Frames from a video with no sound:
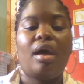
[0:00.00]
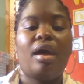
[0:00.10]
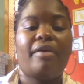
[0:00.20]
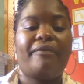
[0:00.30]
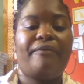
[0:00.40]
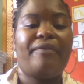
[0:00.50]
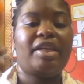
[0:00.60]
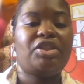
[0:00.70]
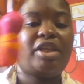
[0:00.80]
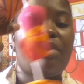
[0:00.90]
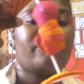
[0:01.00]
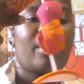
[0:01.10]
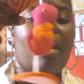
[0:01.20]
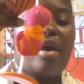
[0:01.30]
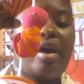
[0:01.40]
a fishing
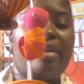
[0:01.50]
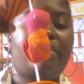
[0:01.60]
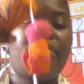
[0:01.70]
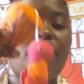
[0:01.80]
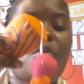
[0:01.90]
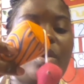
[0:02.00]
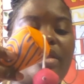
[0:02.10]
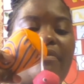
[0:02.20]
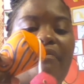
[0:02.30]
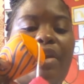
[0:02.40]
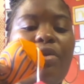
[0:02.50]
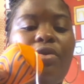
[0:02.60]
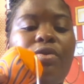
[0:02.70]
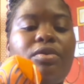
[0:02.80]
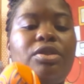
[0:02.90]
rod with a
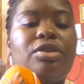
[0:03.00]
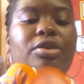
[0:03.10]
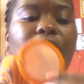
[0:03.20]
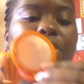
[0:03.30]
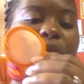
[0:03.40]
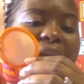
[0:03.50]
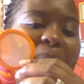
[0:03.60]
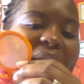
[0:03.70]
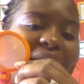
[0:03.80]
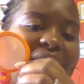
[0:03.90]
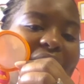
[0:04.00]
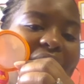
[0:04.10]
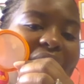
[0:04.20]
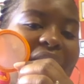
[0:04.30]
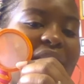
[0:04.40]
Velcro circle that makes it
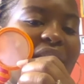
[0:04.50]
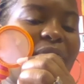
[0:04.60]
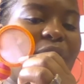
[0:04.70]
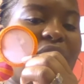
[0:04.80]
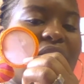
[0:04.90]
easy for the